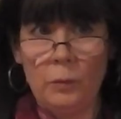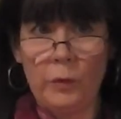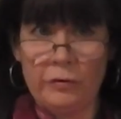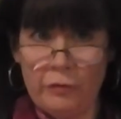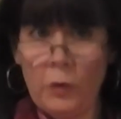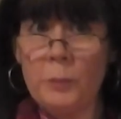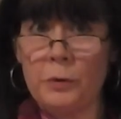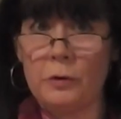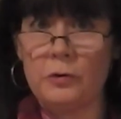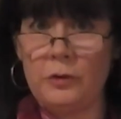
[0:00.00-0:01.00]
With four
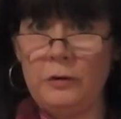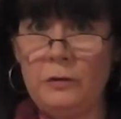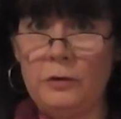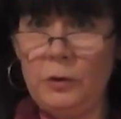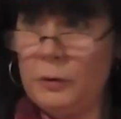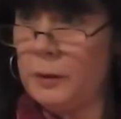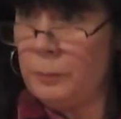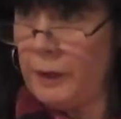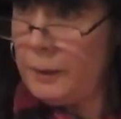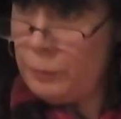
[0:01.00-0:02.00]
persons, you can
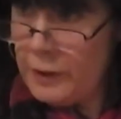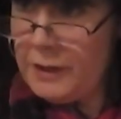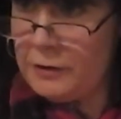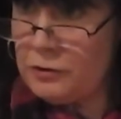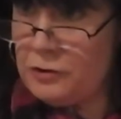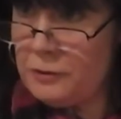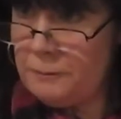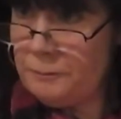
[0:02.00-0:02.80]
play bridge.